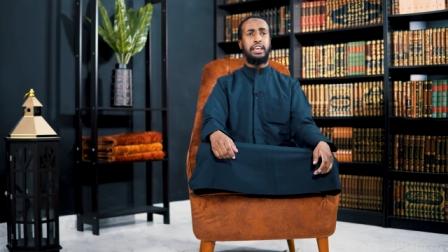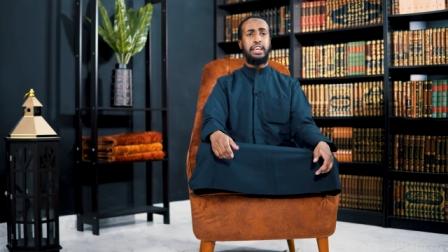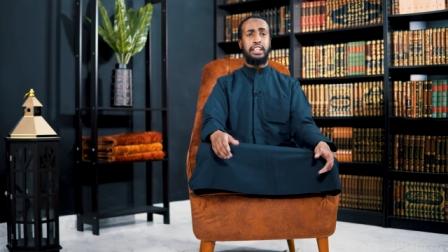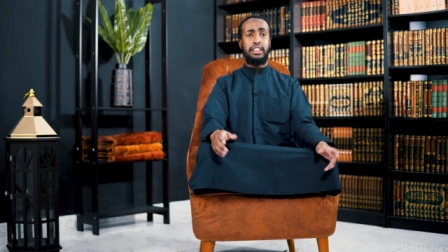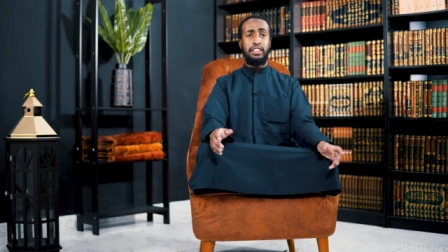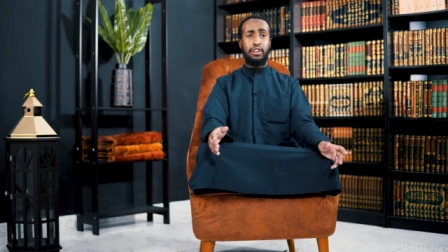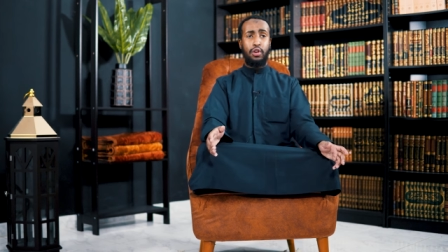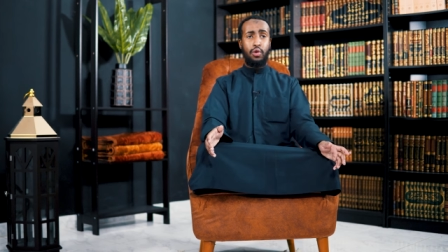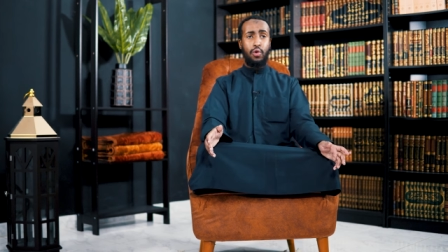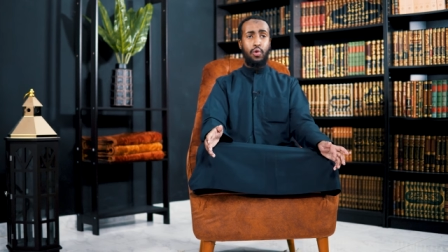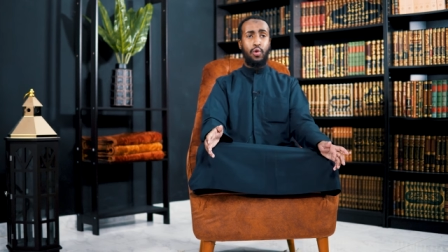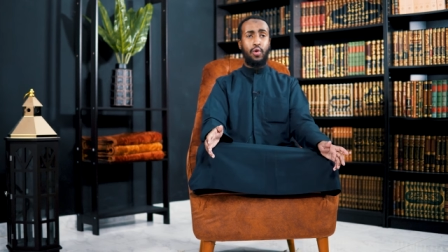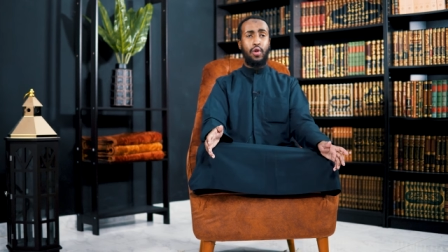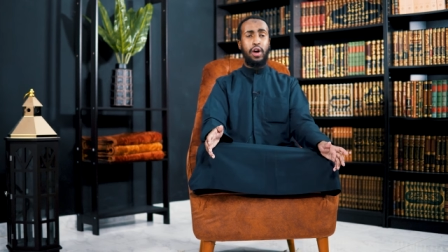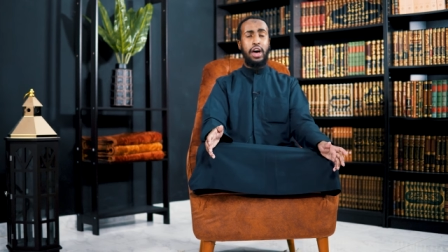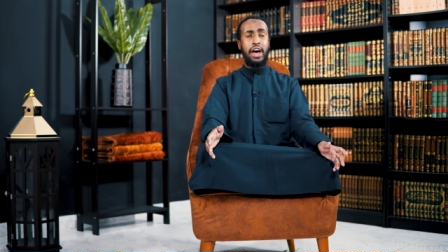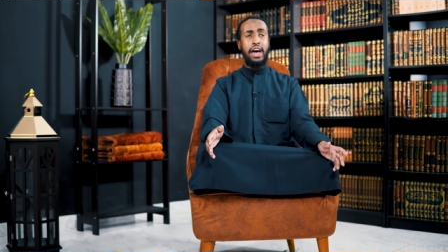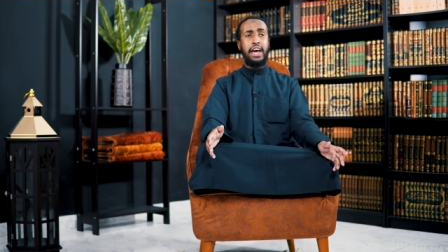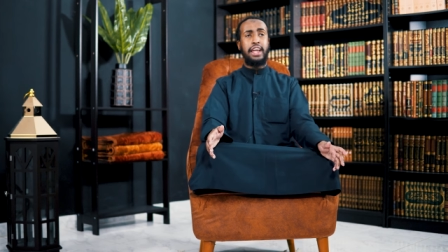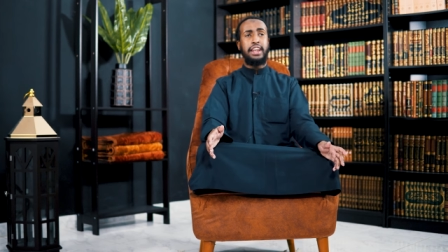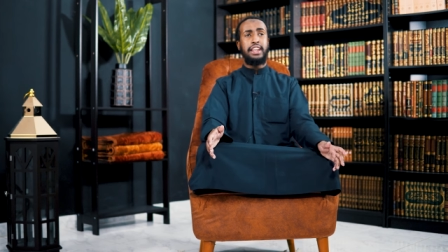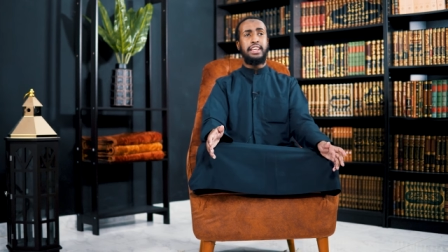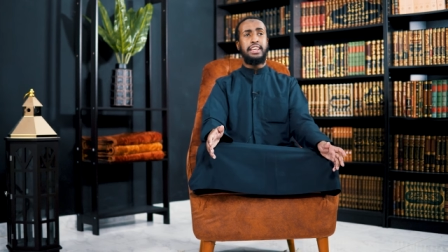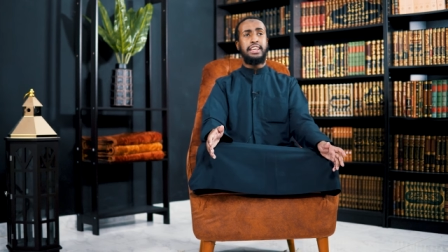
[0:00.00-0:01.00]
in the
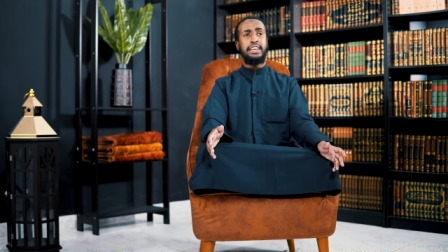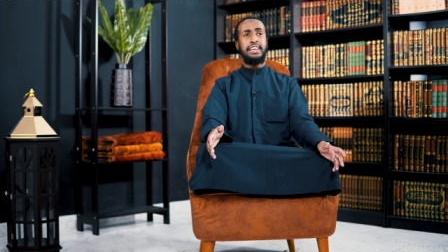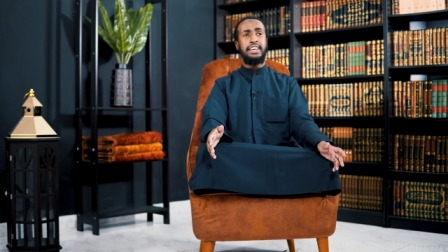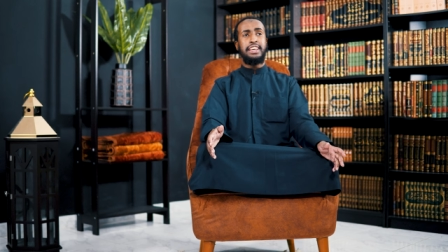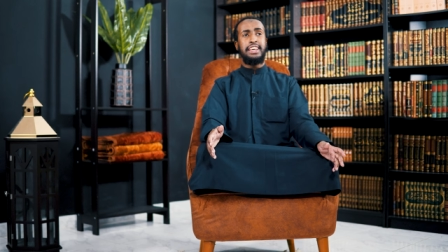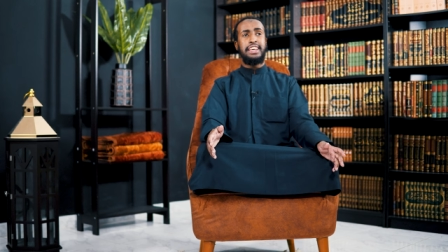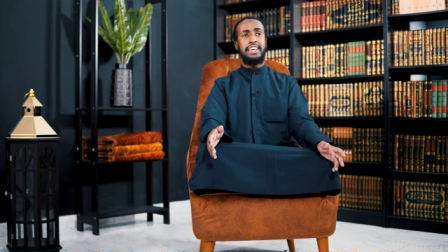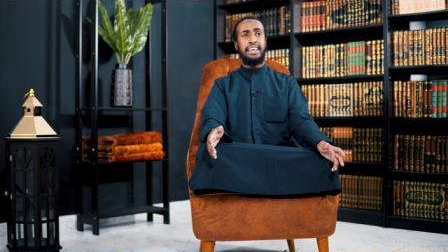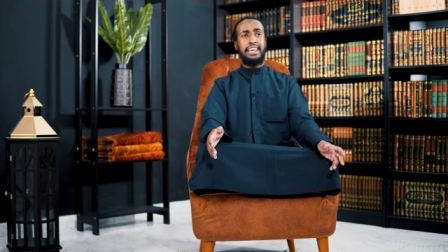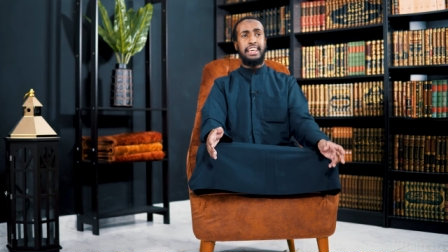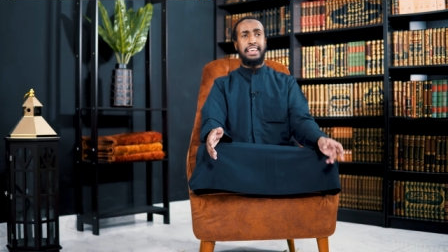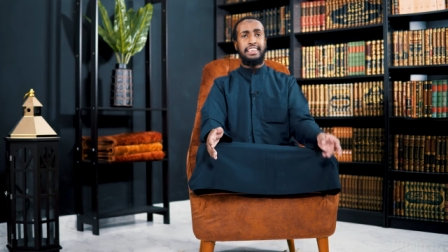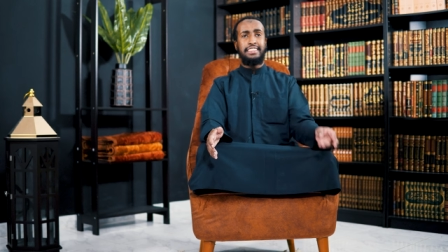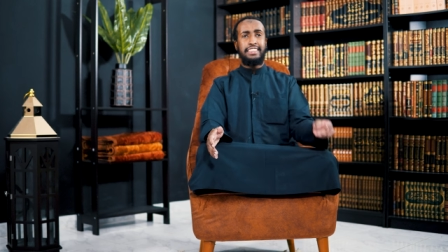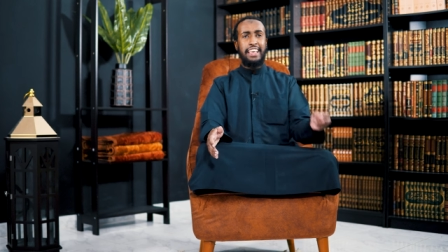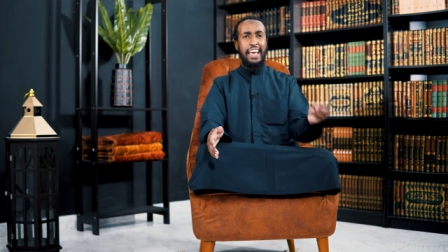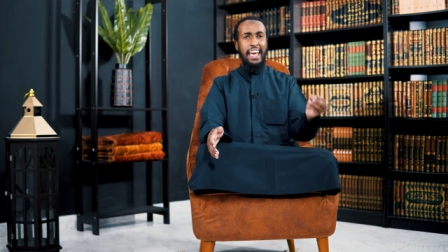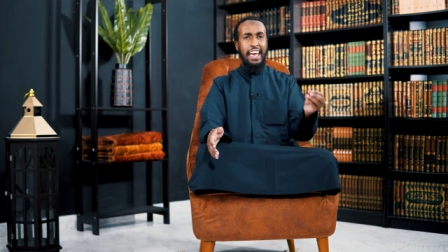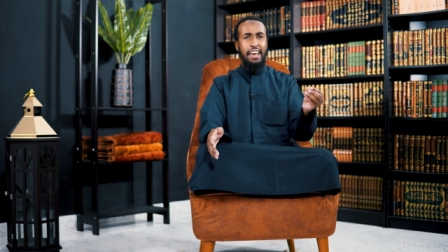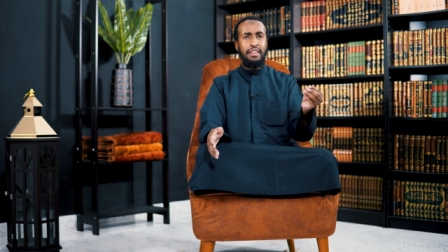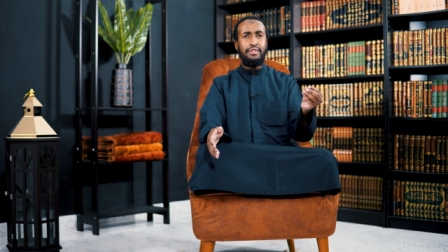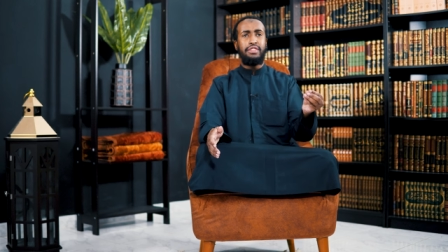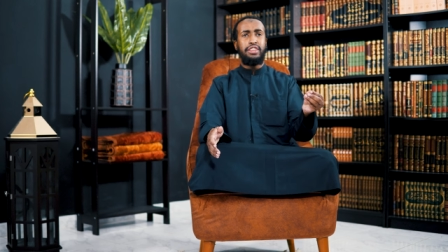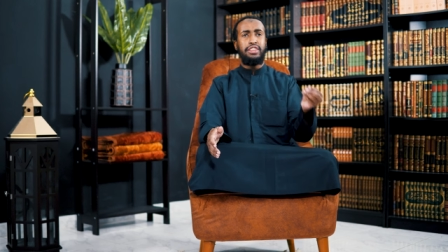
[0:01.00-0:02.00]
Quran is
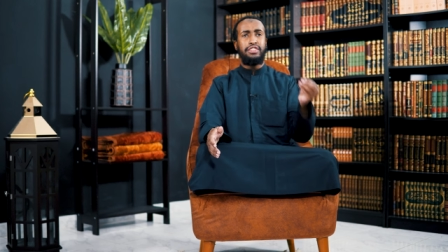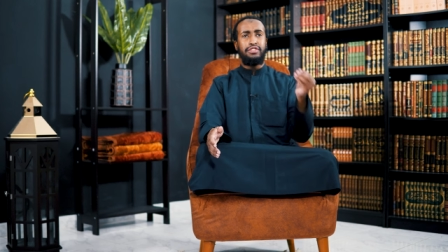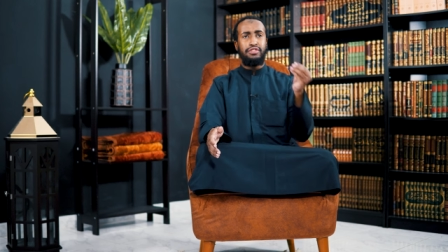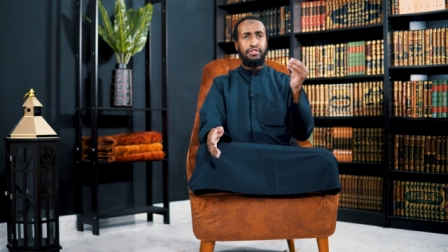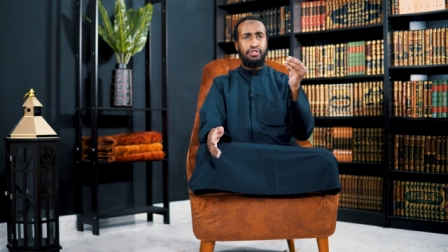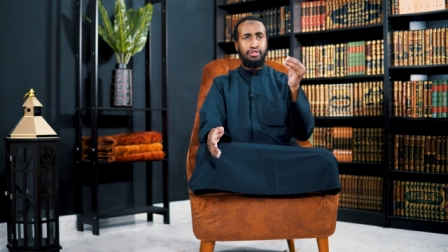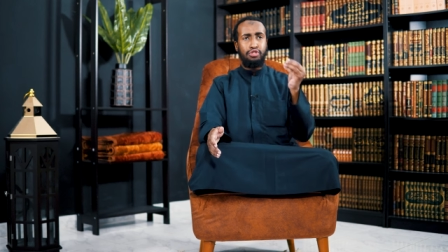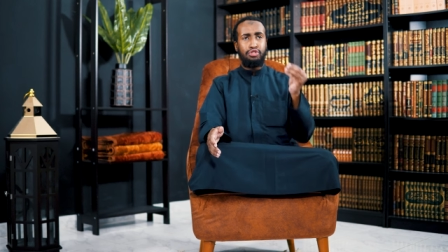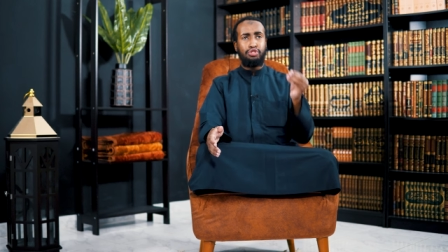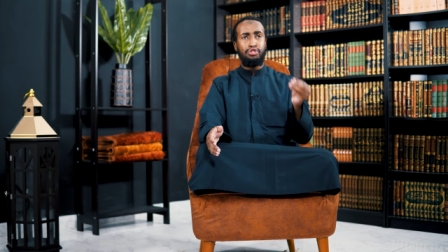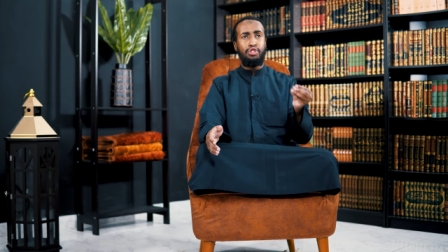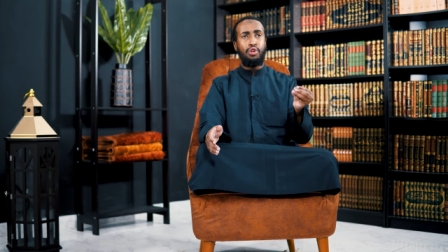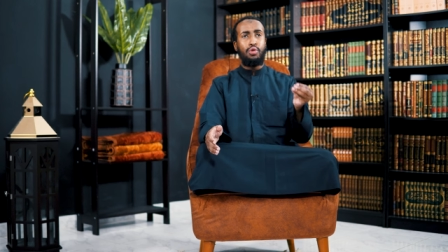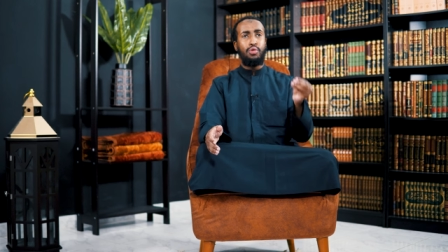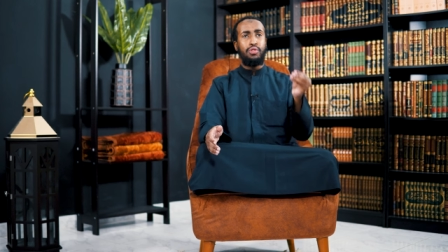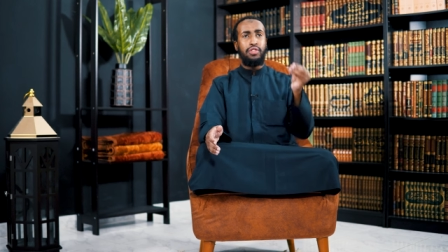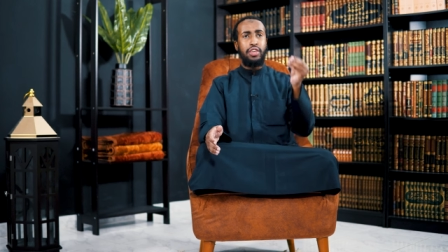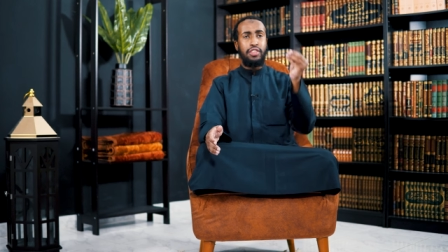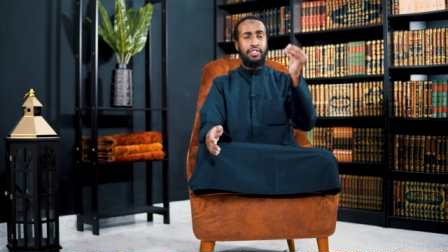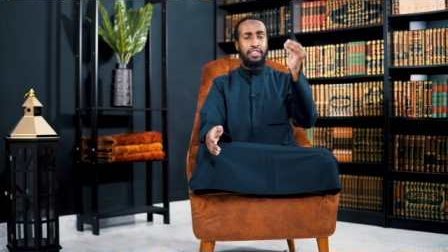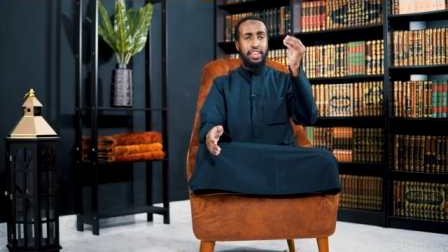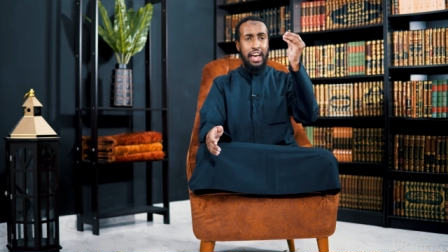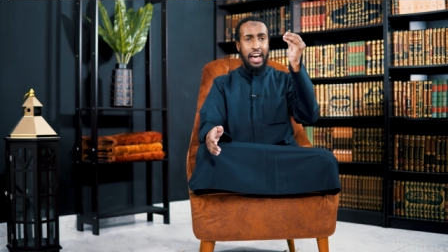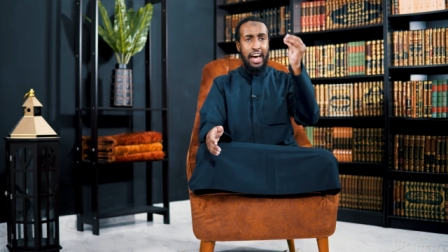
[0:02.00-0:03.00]
an evidence to show
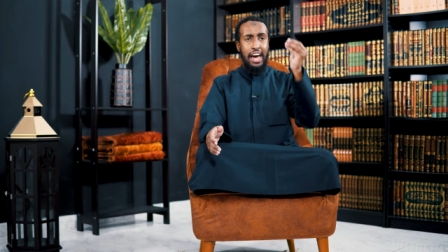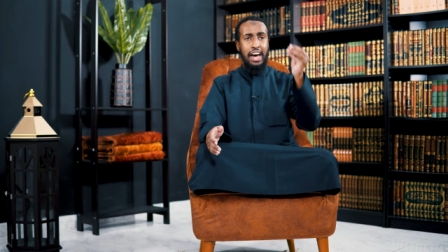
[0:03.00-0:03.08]
that the